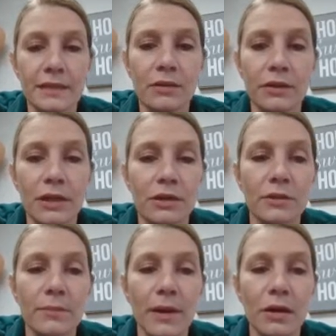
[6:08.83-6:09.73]
until he
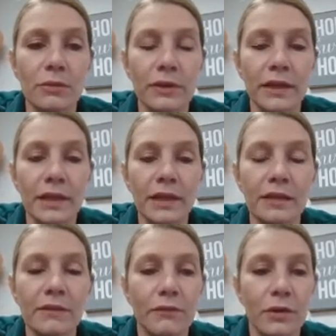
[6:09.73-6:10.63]
heard a bell ringing
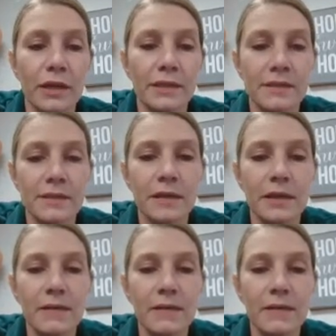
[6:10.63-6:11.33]
in the forest.